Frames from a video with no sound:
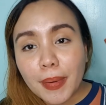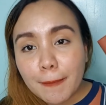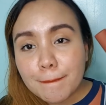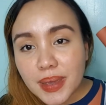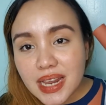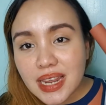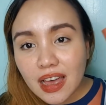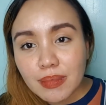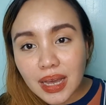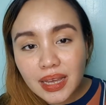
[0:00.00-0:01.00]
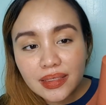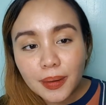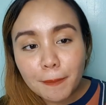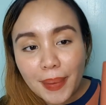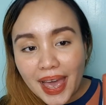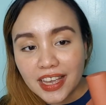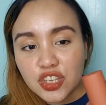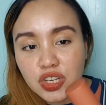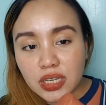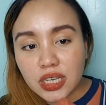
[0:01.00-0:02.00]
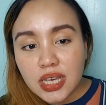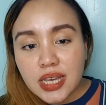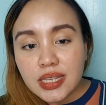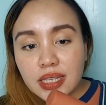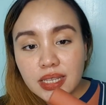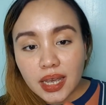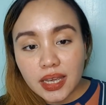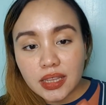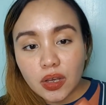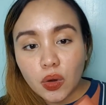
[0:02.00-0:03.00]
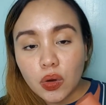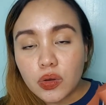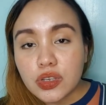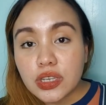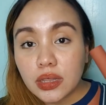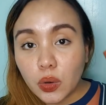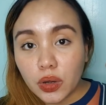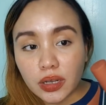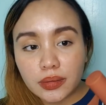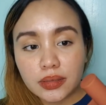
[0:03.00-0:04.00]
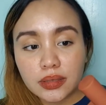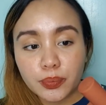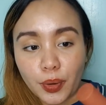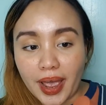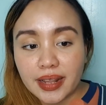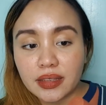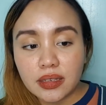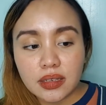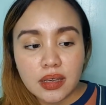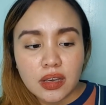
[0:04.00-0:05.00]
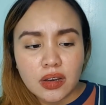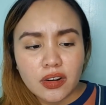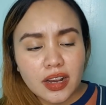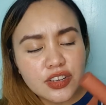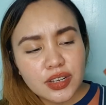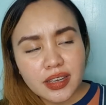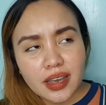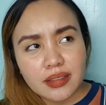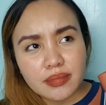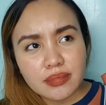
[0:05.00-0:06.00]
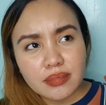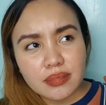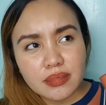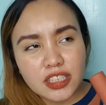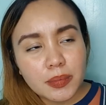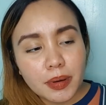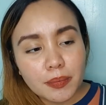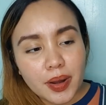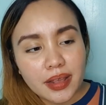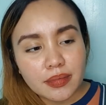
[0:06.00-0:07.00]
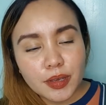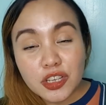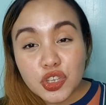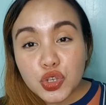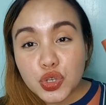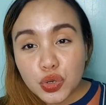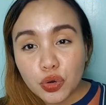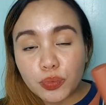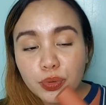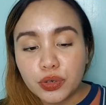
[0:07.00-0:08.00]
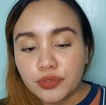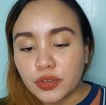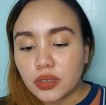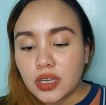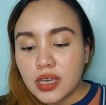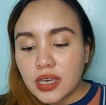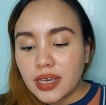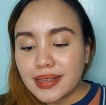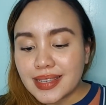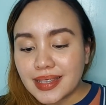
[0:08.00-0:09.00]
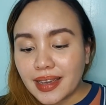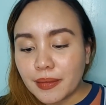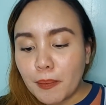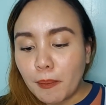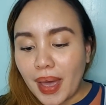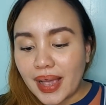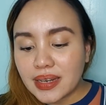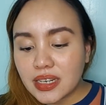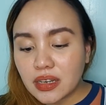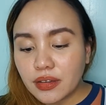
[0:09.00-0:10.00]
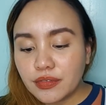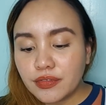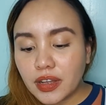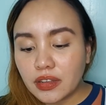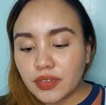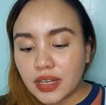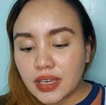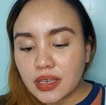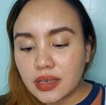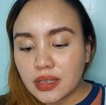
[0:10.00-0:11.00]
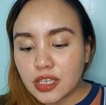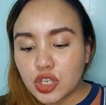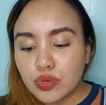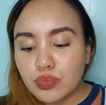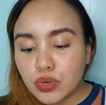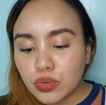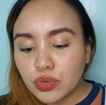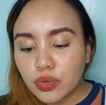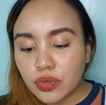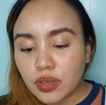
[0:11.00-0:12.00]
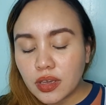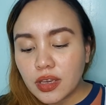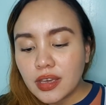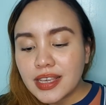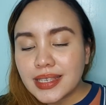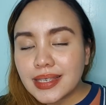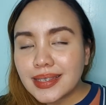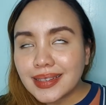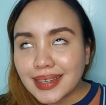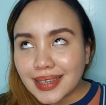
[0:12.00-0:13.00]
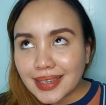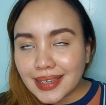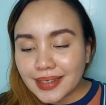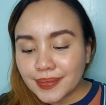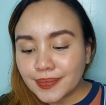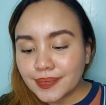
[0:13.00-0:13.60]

mga pinakamagandang packaging na nakita ko sa local brand. Or actually, kahit sa ibang brand. Because it's so beautiful. It's like matte, velvety, it's smooth, silky.